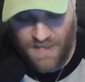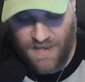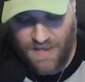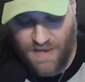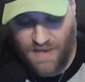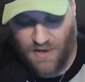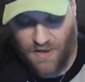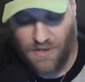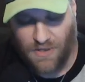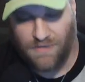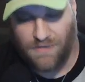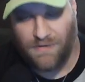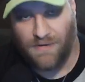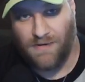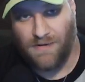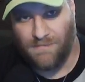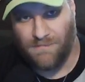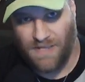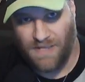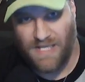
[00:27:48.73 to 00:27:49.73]
on
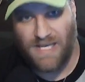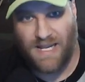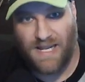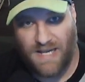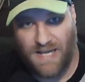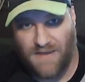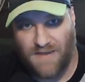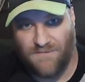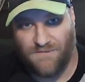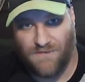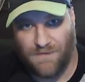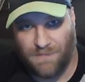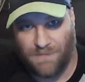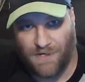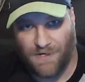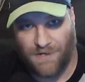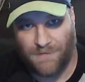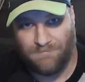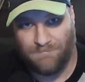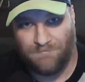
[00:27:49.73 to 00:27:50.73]
Monday Night
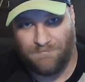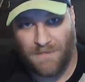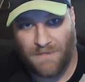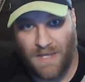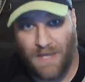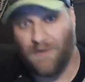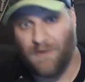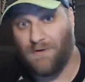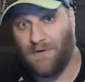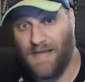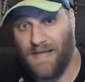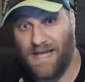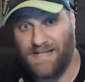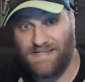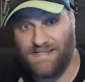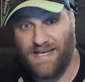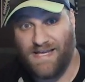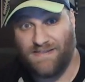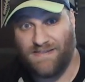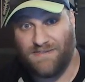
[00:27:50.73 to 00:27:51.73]
Football. Well,
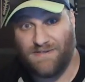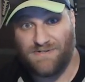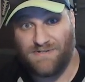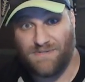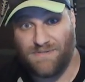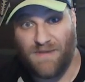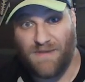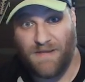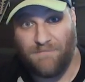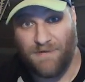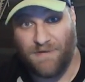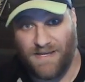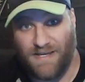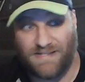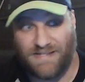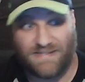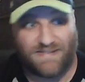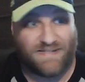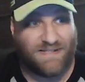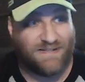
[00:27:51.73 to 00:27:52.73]
that's it. Those are my
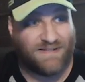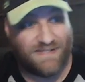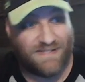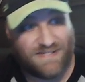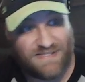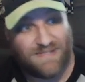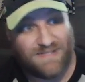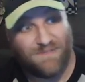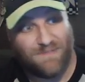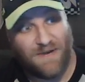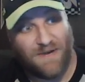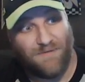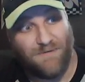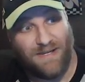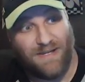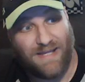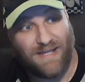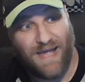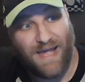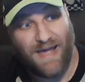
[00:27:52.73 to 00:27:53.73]
picks. This is my
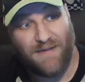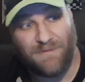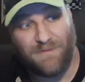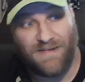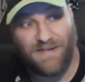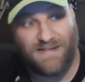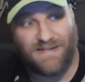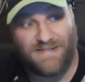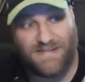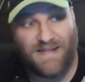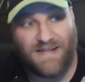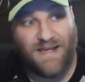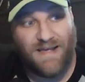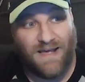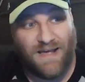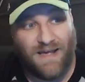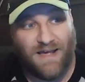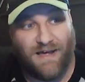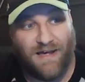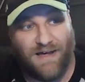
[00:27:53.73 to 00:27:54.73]
recap against
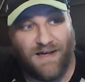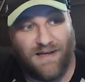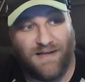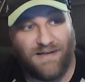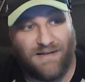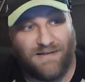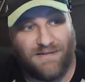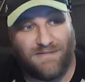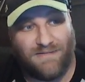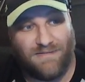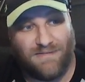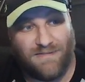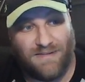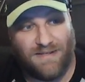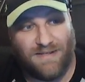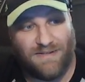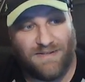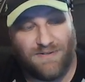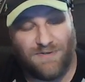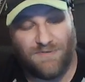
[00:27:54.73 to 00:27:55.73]

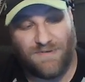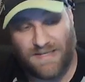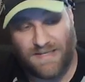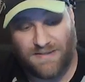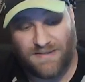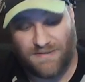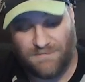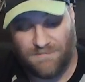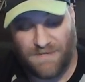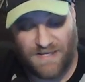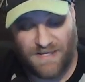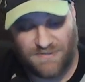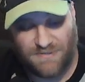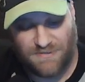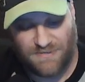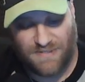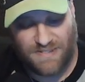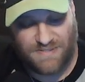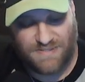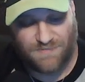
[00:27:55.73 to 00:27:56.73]
the New England
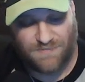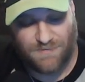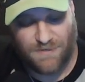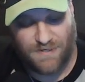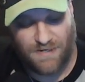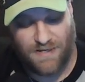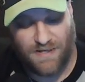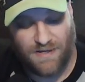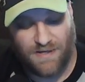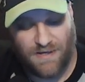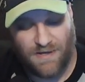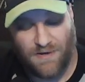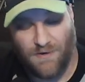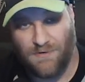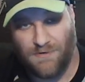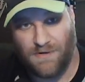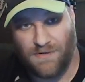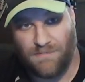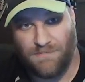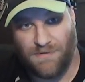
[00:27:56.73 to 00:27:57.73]
Patriots. We're going to
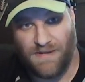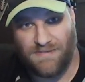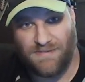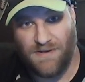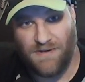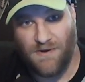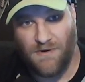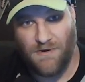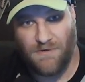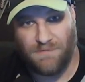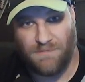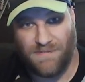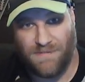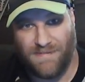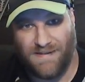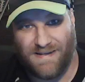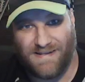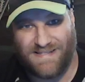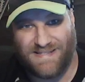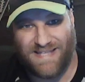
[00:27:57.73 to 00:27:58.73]
hold our breath and hope
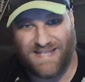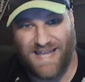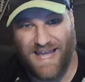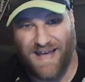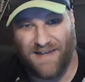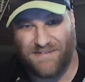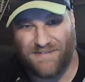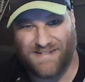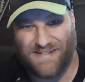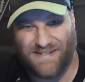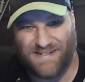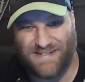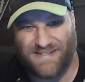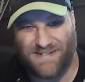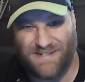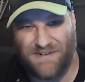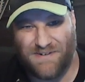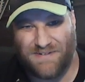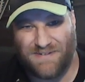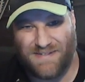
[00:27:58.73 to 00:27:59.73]
that Seattle's going to
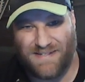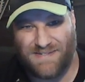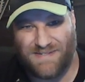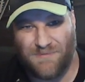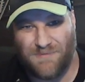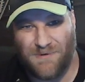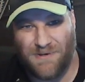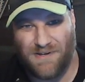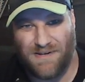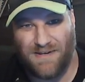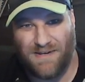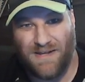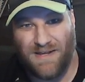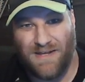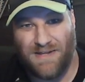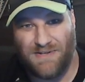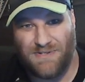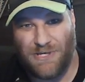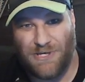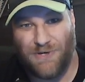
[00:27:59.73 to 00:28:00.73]
start this one
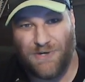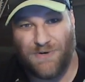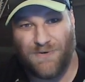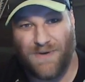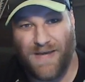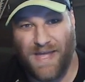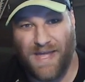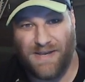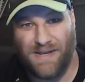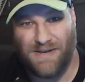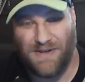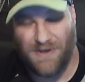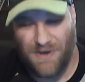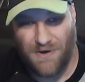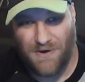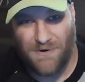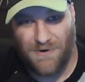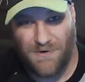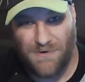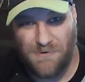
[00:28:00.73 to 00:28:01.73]

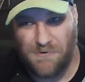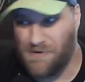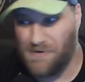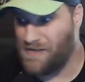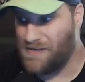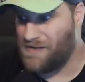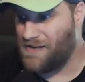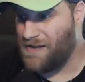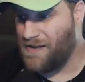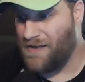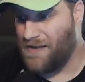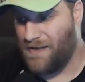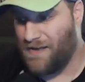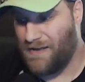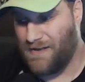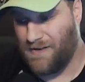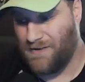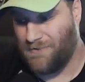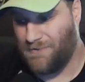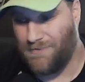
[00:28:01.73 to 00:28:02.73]
2-0. And
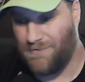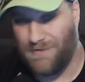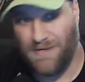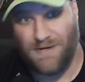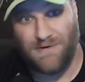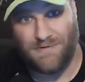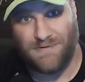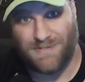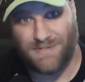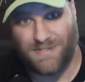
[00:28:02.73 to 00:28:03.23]
who knows